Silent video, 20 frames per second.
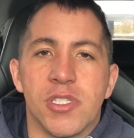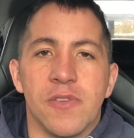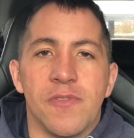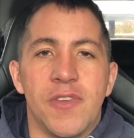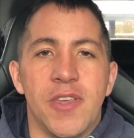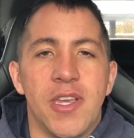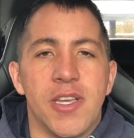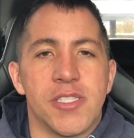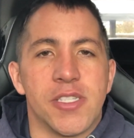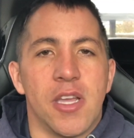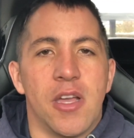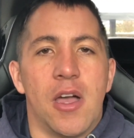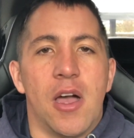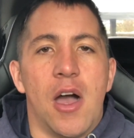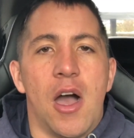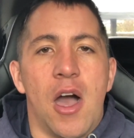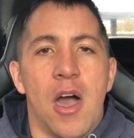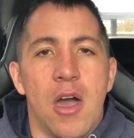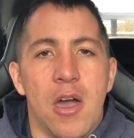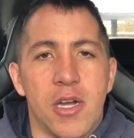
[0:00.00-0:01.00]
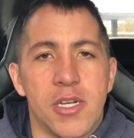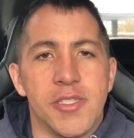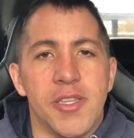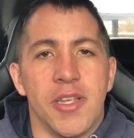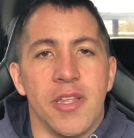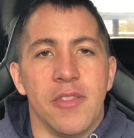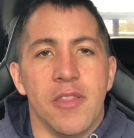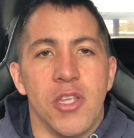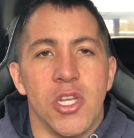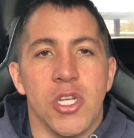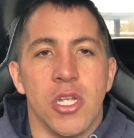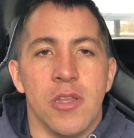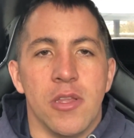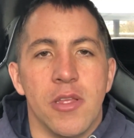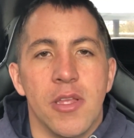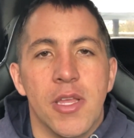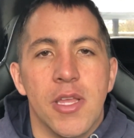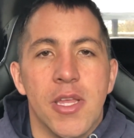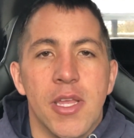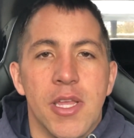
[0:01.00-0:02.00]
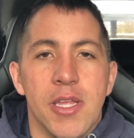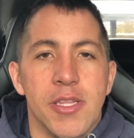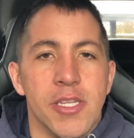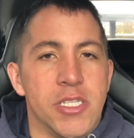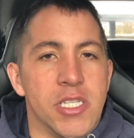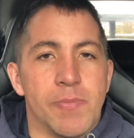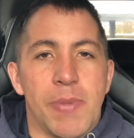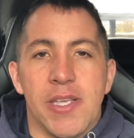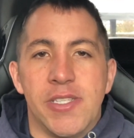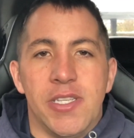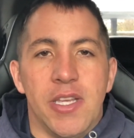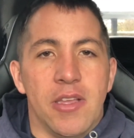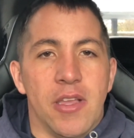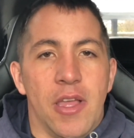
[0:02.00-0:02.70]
VXR Arctic Edition. This is basically,